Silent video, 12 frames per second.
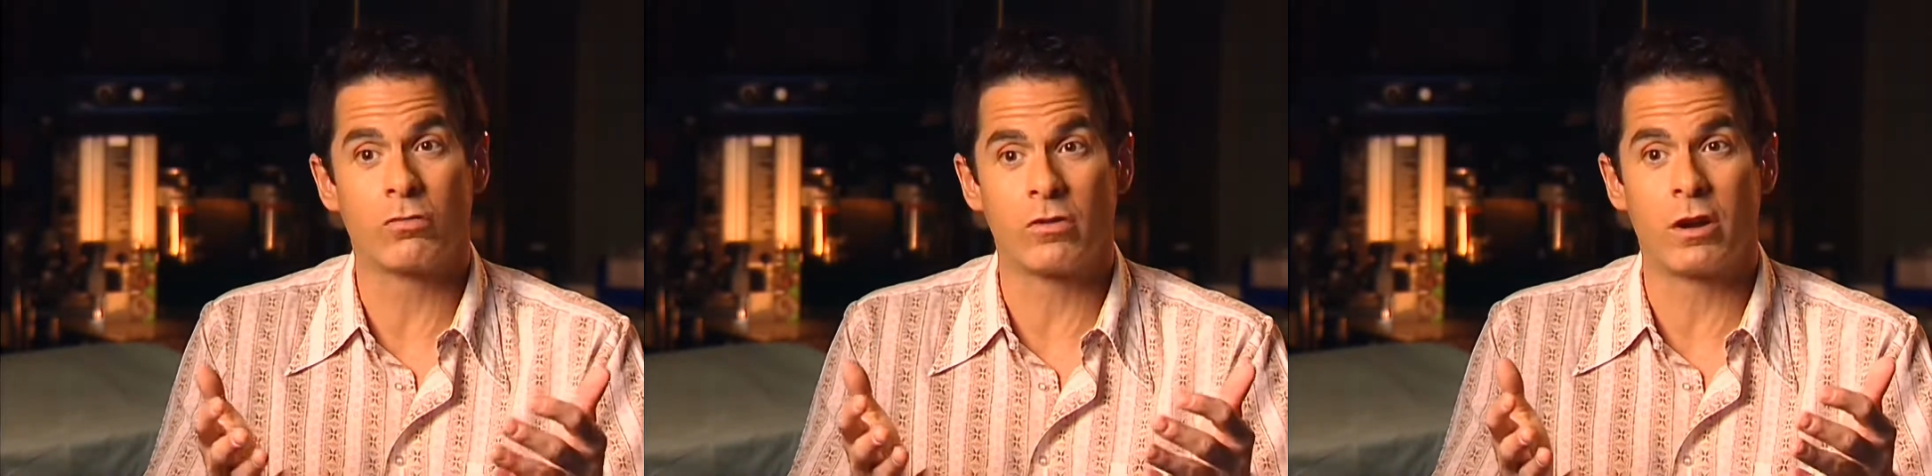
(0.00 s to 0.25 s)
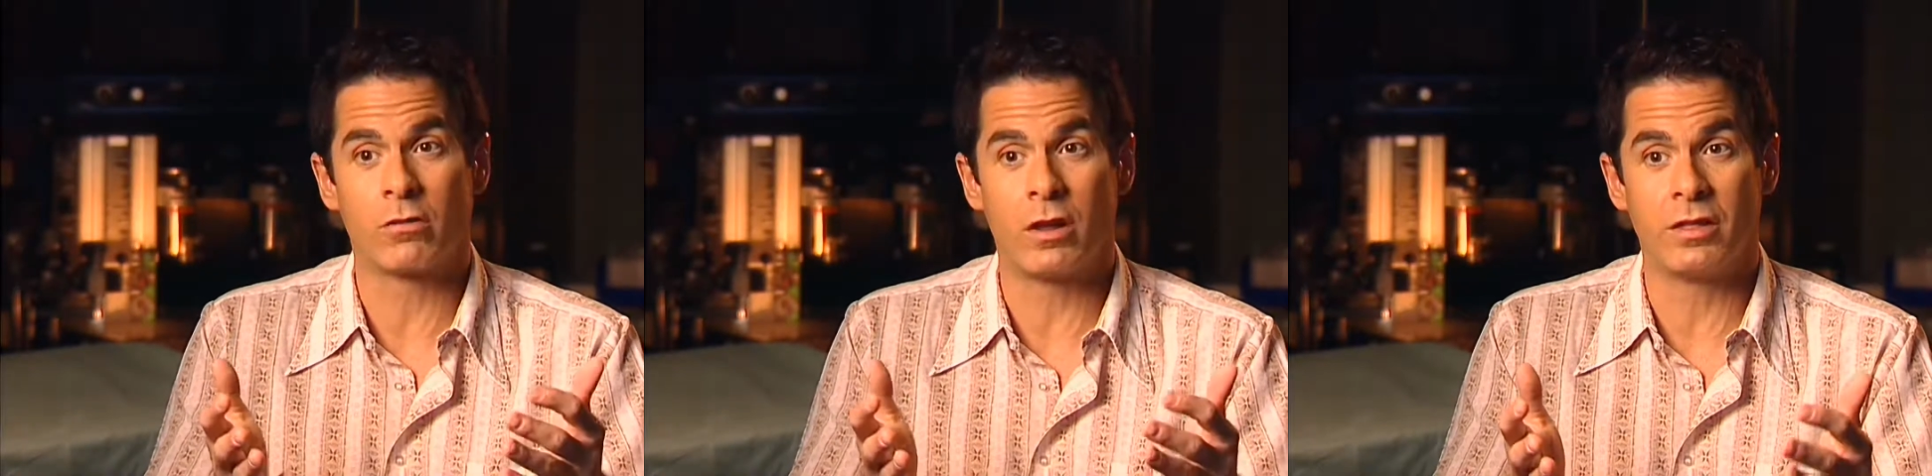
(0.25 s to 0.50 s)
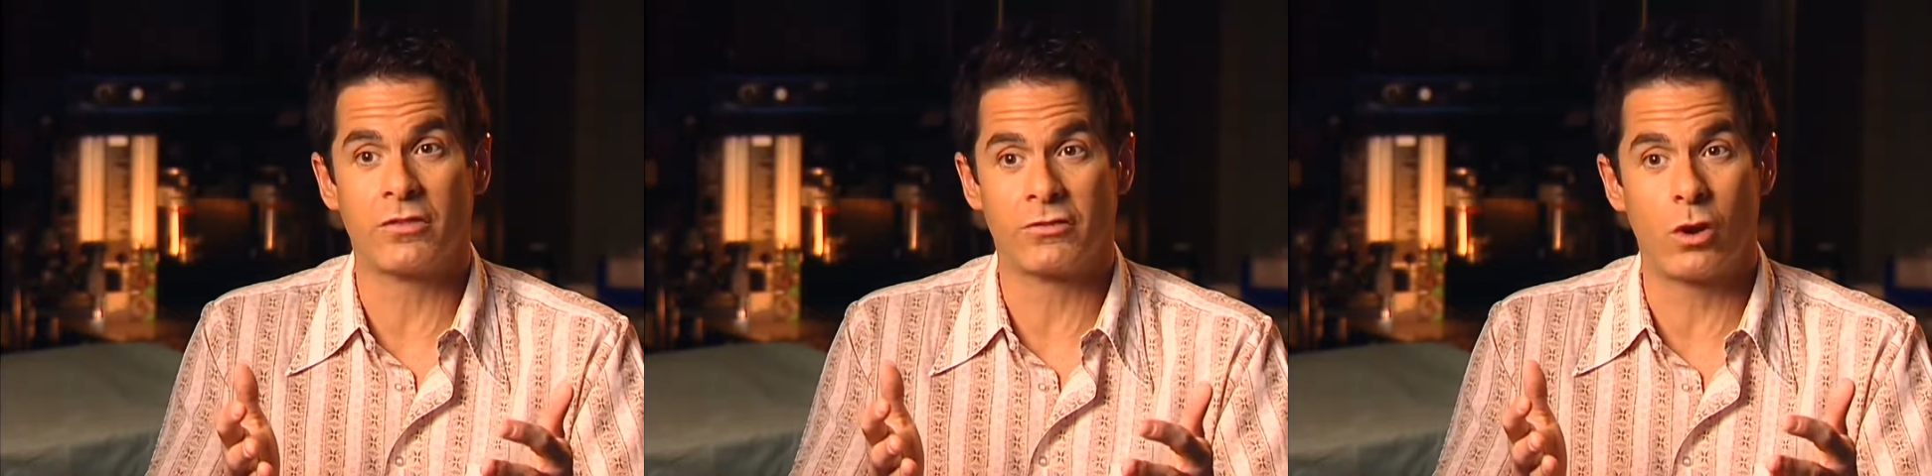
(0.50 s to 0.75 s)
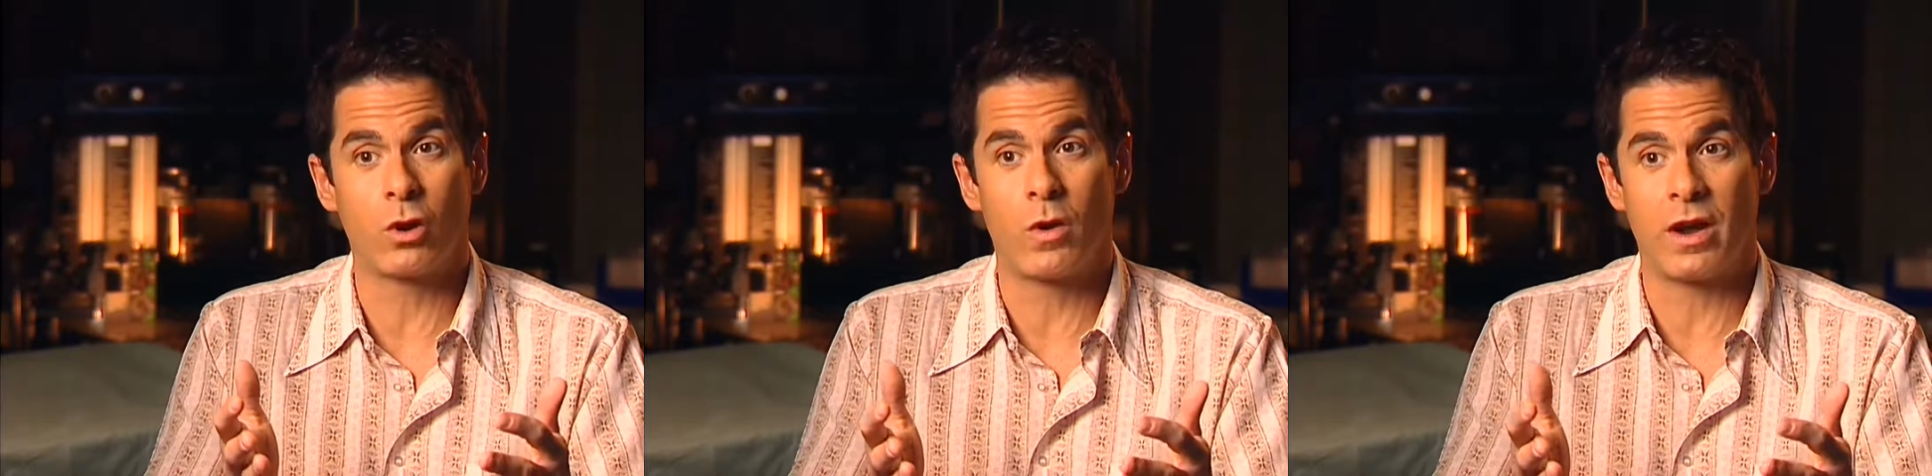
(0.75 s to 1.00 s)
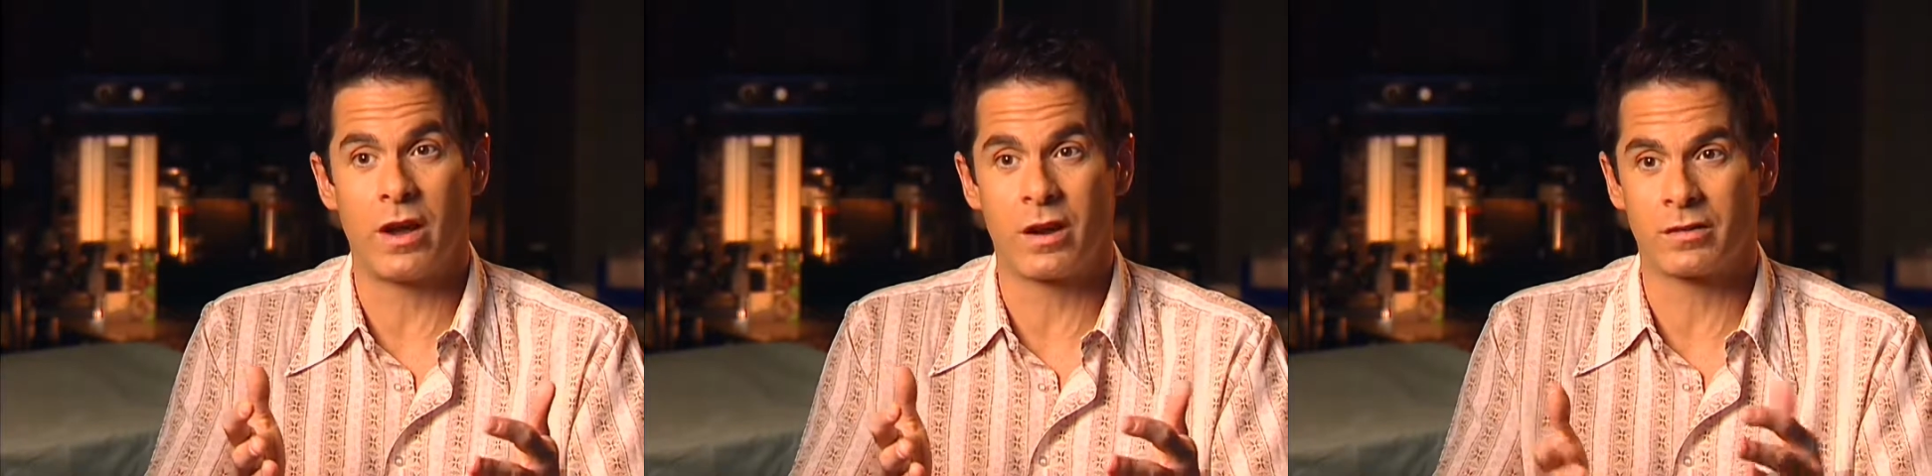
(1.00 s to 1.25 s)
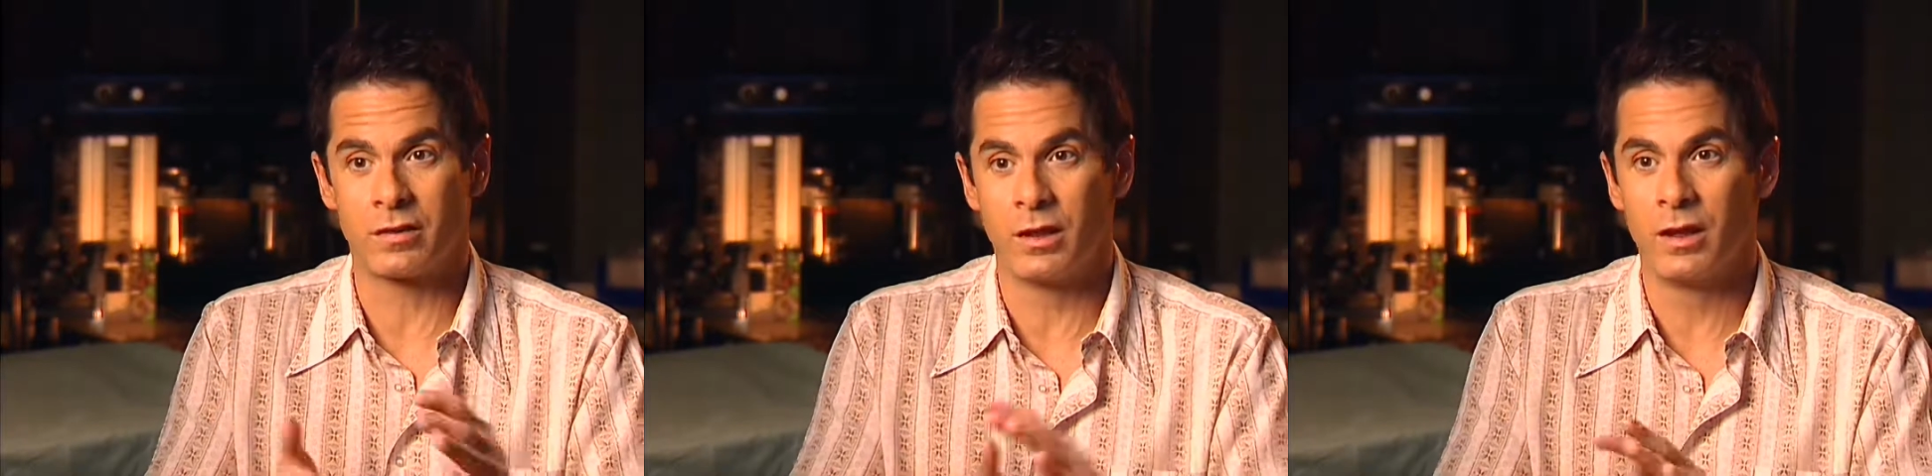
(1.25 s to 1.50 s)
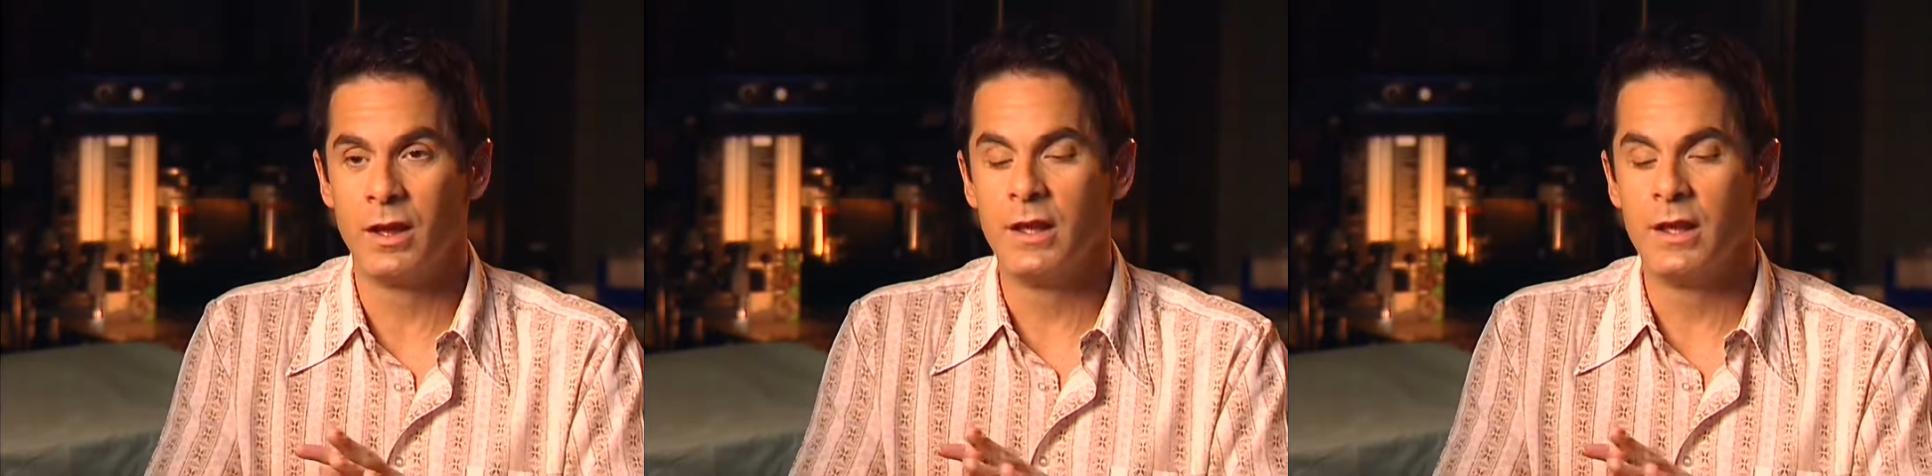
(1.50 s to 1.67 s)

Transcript: runner on the show, quite honestly.